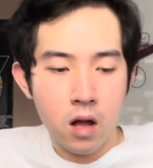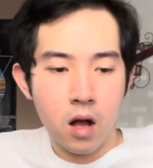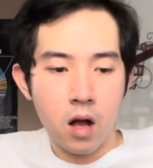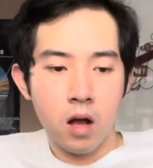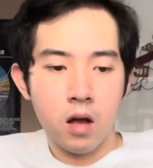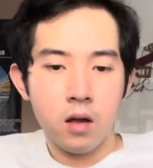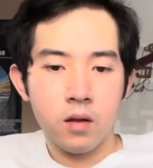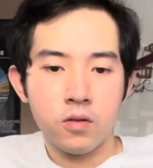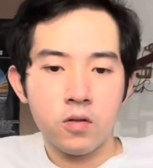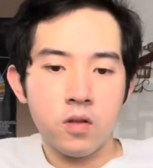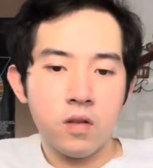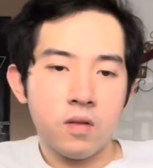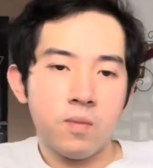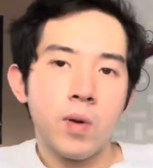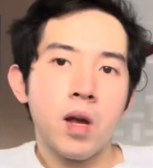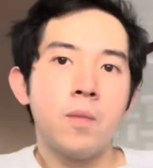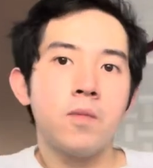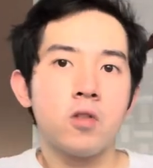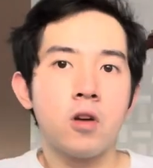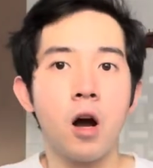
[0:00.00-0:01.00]
So this
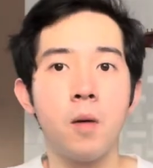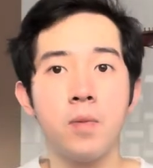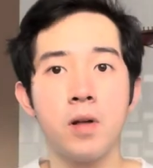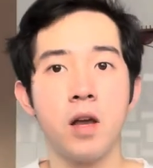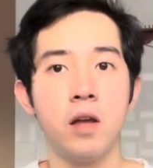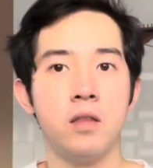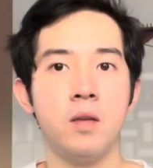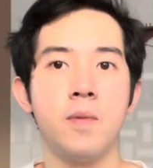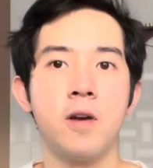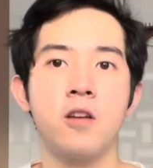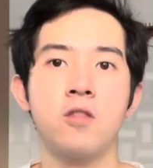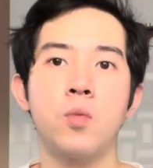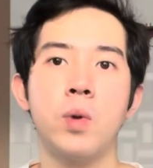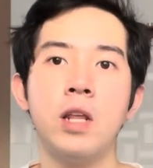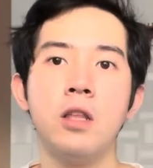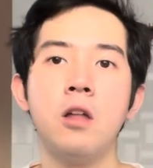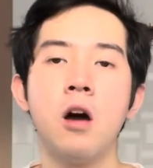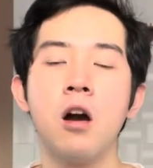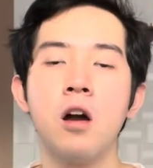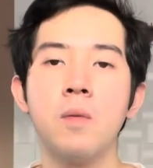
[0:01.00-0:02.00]
becomes complicated because when
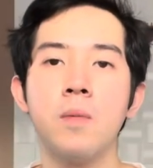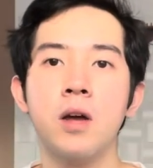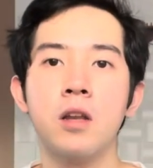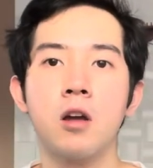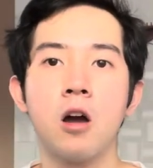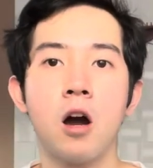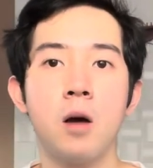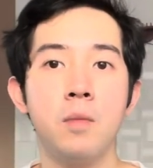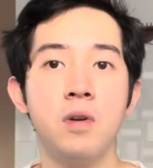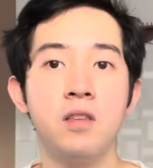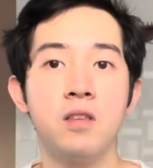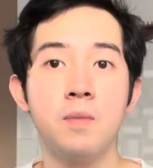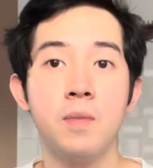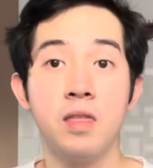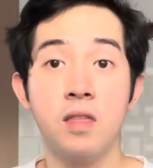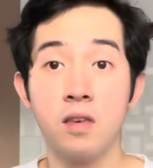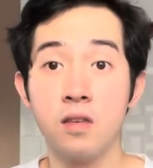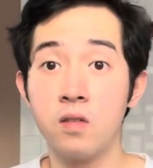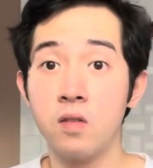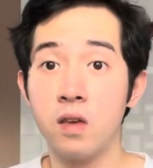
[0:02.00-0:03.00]
you talk about communism
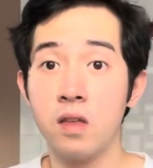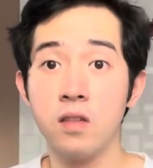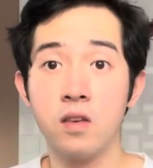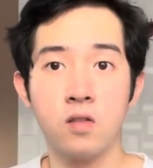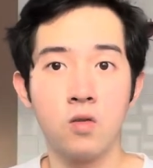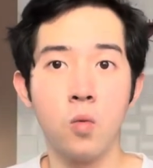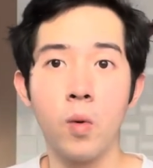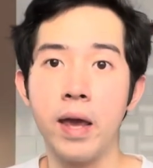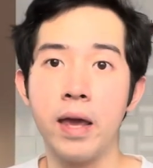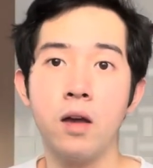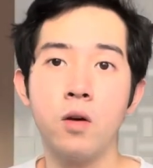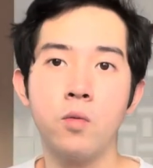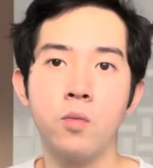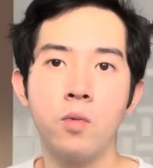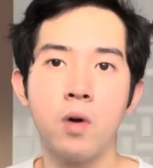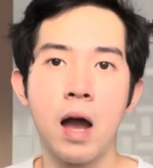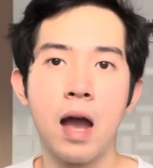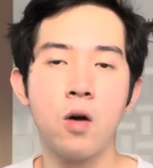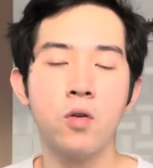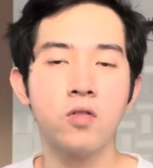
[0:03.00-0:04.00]
in this way,
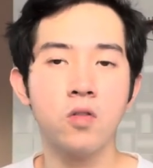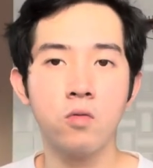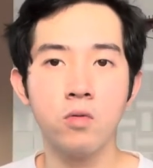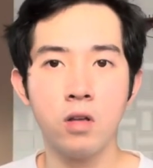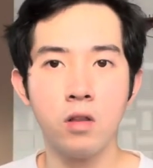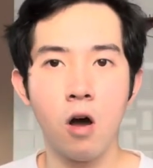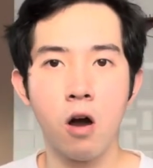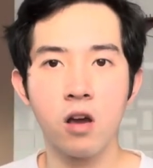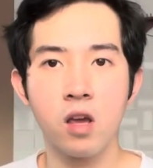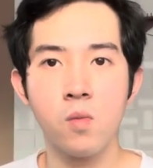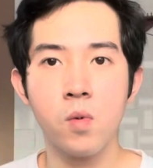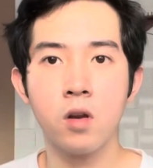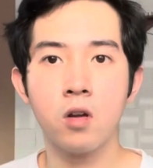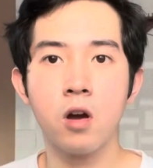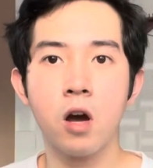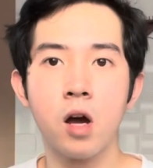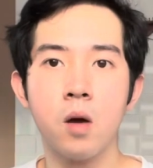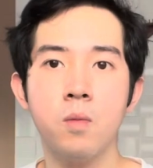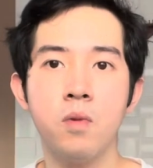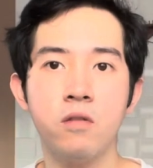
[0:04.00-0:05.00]
I was only talking about
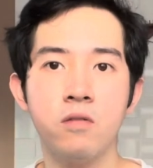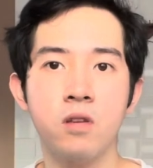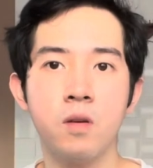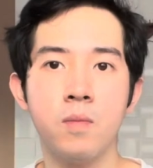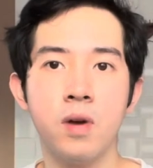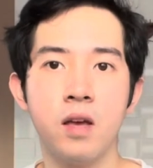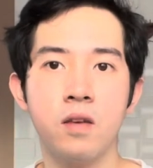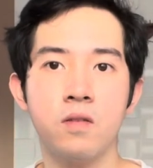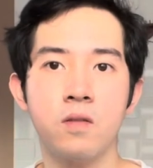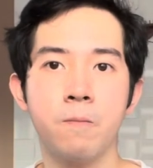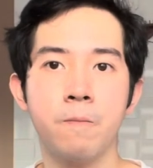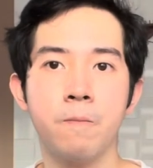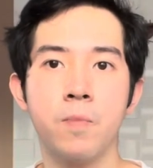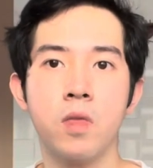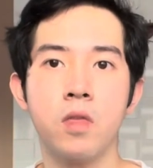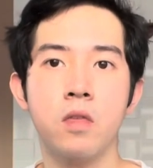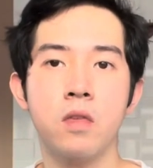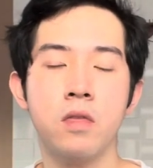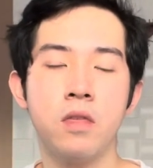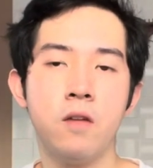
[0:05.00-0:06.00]
communism as
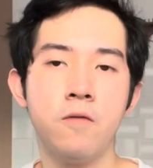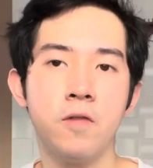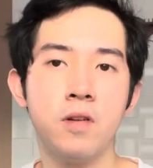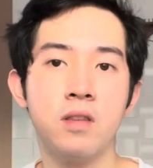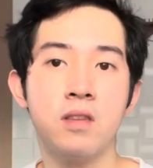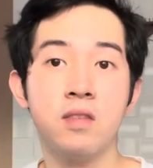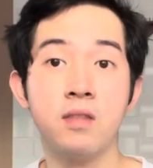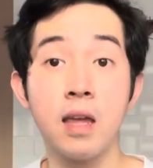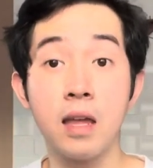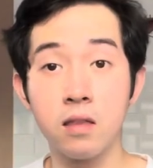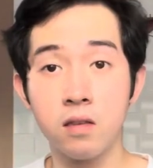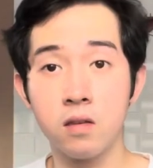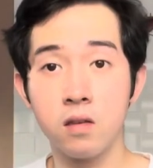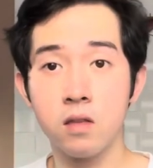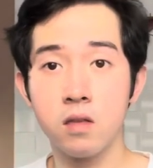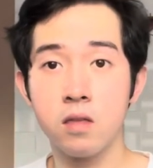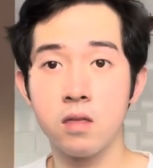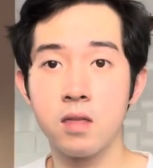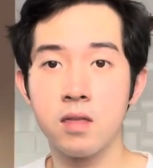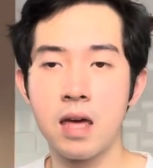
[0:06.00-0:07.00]
different states
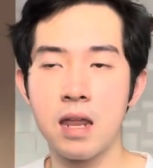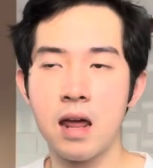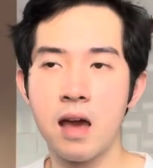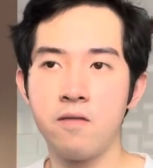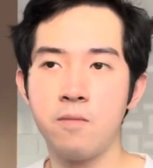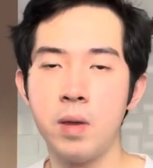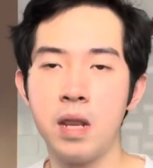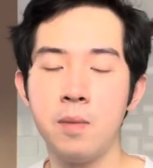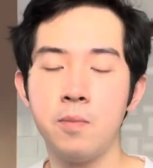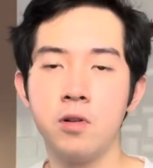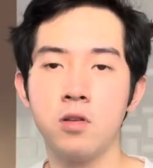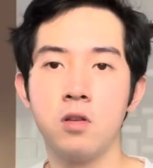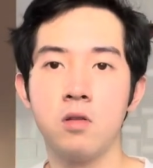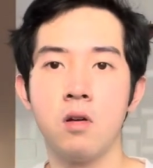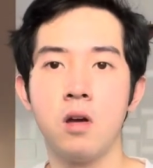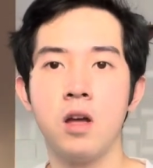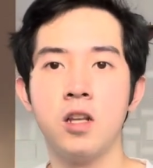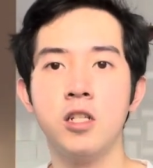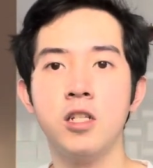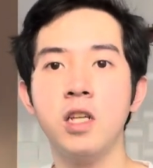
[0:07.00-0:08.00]
that have been able
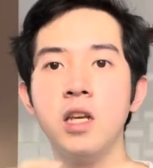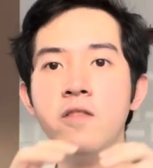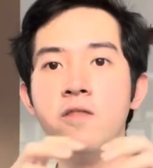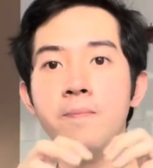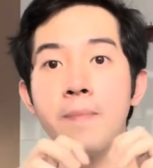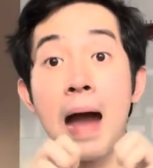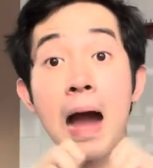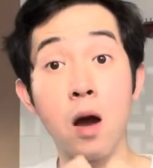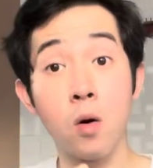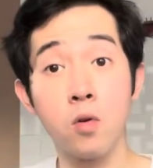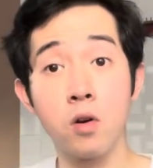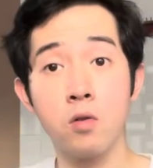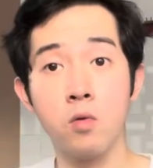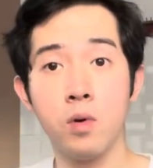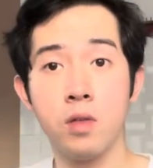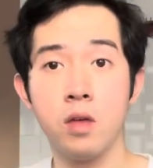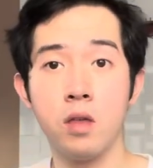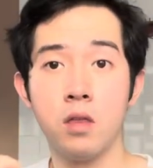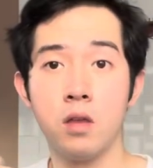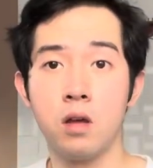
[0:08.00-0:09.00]
to achieve power
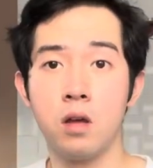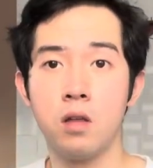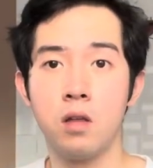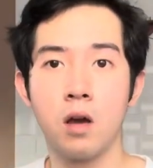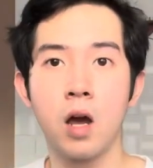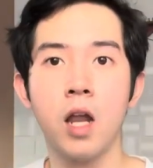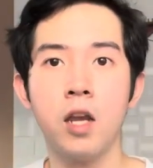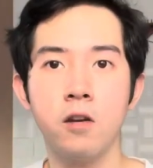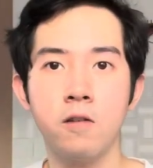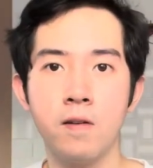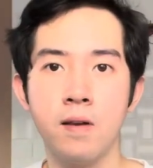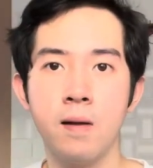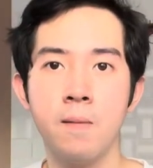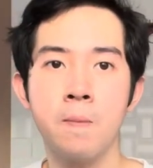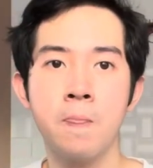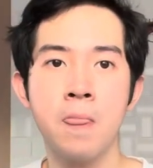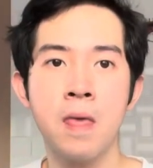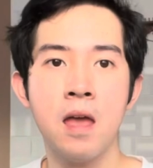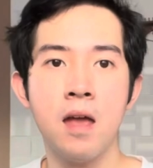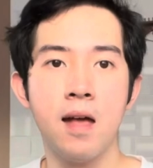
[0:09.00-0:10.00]
within the country.
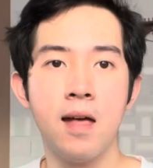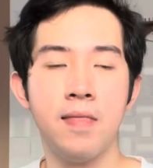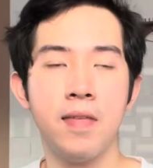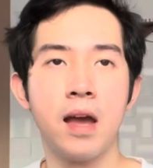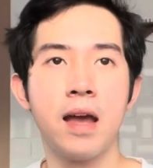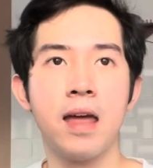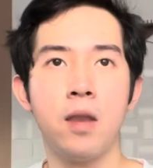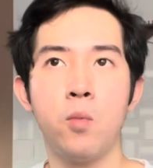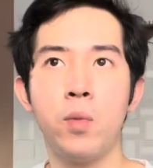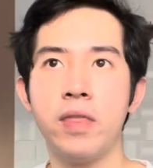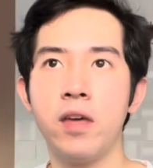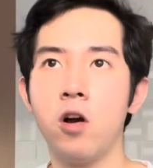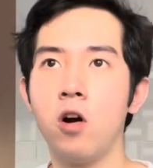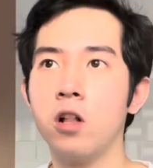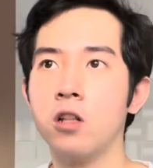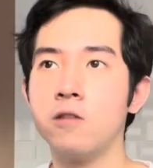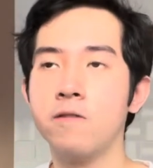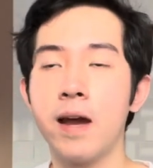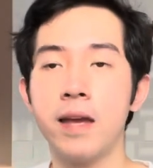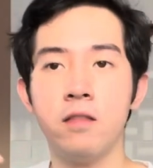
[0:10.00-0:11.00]
And they, again, when they
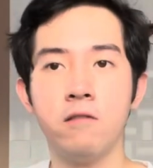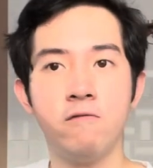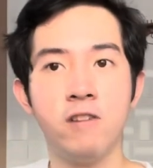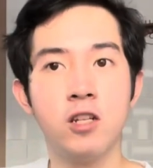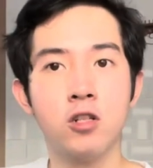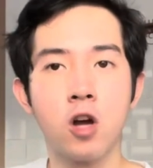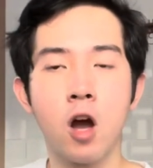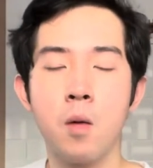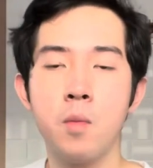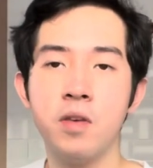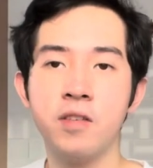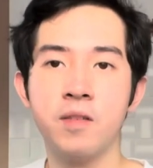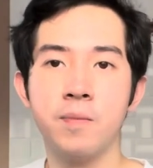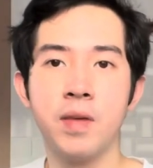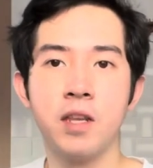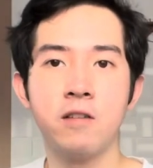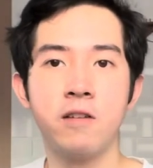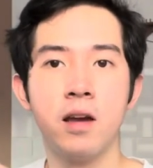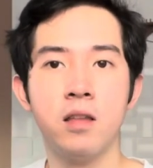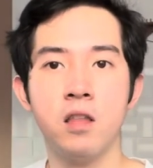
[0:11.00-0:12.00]
all tried to reach communism,
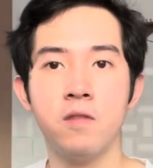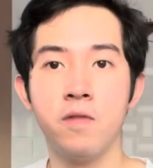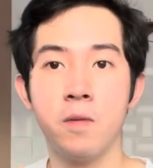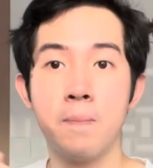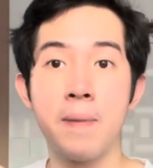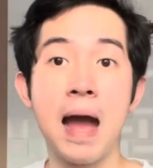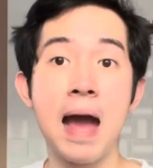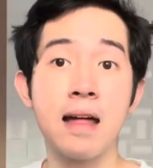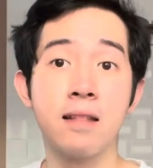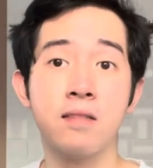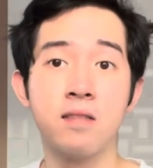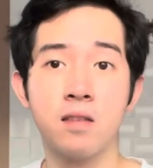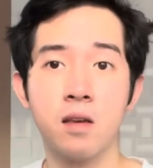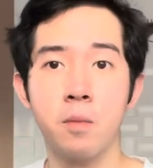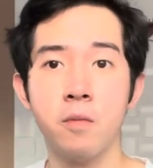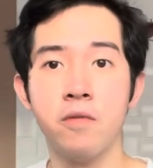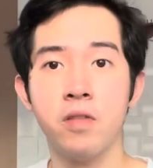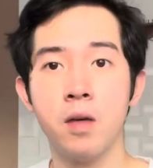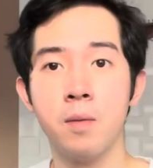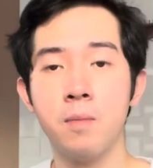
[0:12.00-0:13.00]
they tried different paths.
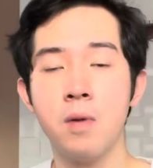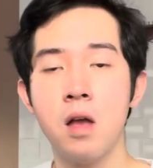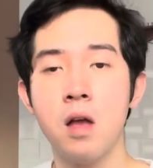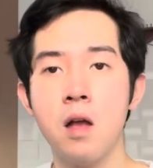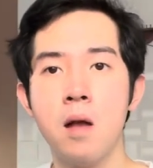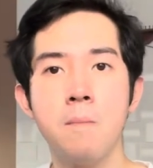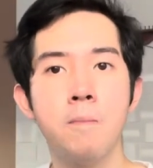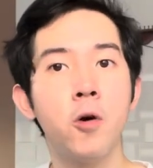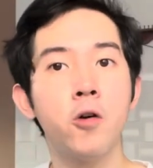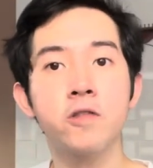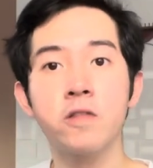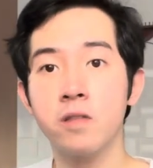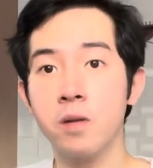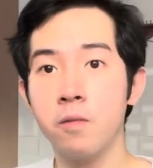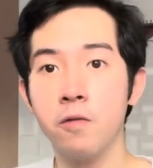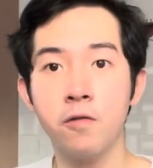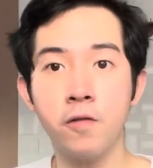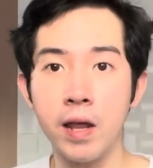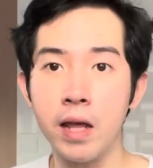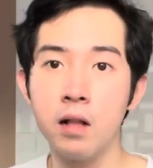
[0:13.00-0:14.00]
Some of them, most of
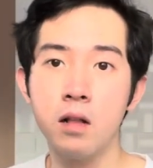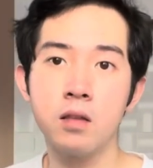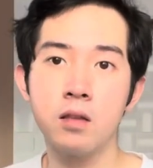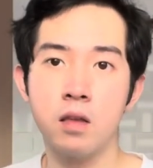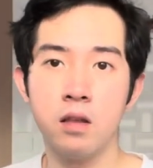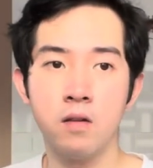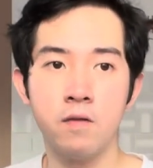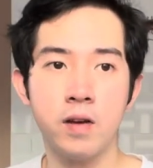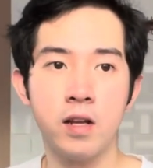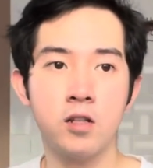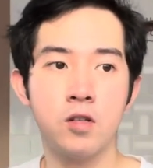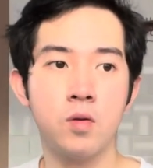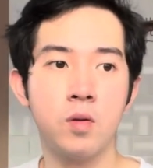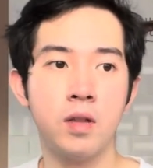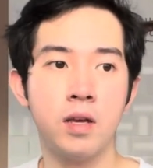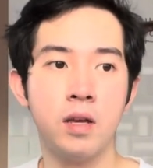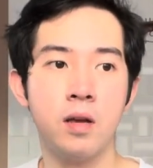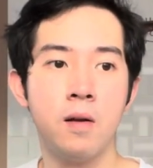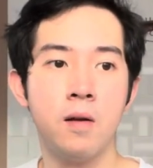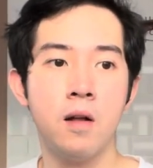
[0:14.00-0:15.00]
them failed, and
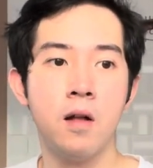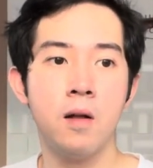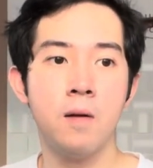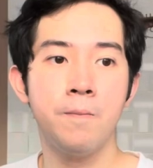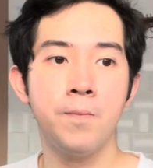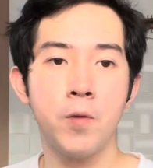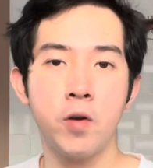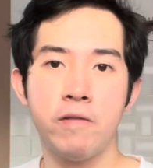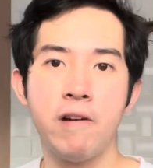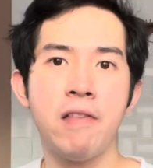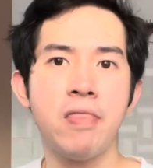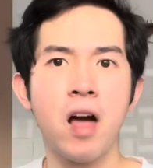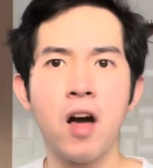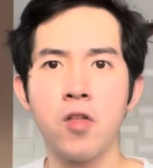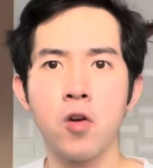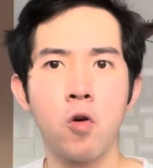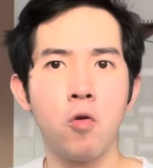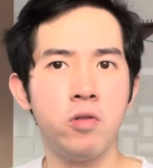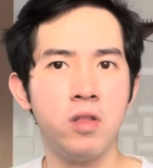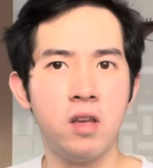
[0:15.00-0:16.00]
eventually, now
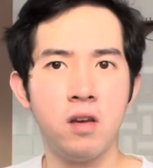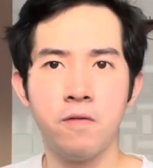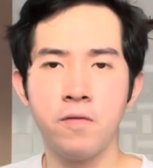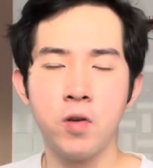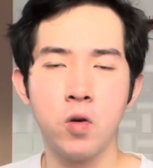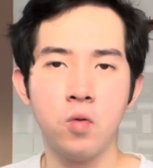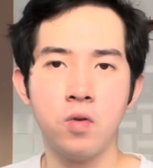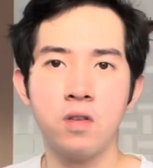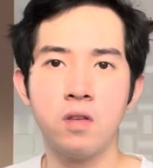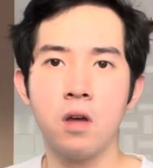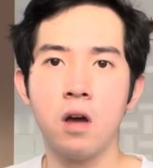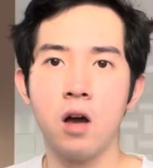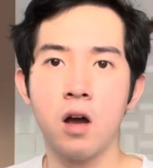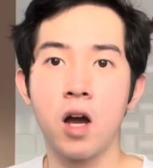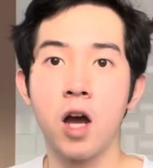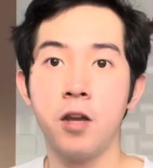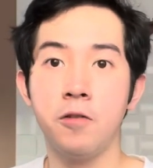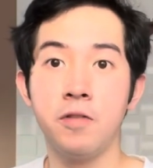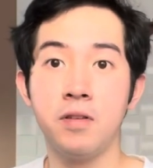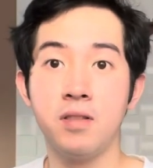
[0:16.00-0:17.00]
there are only a few
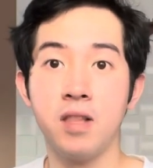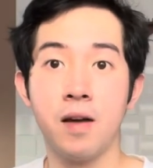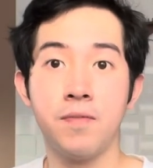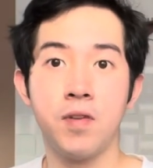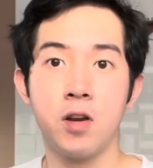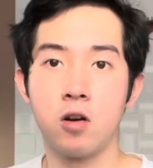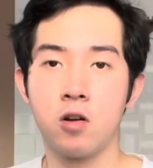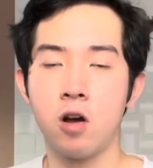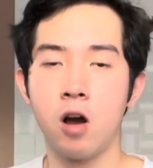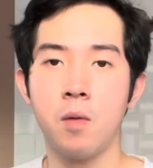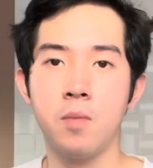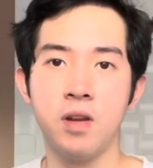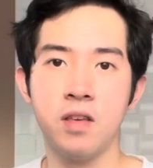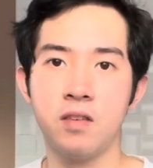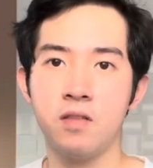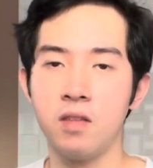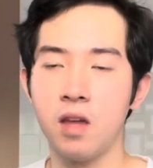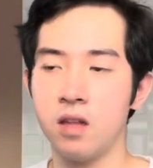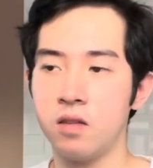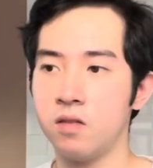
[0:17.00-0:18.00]
countries left that are
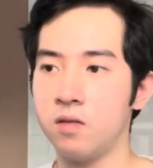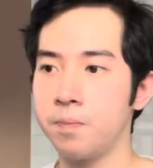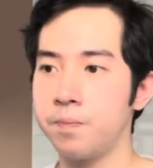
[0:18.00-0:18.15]
communist states,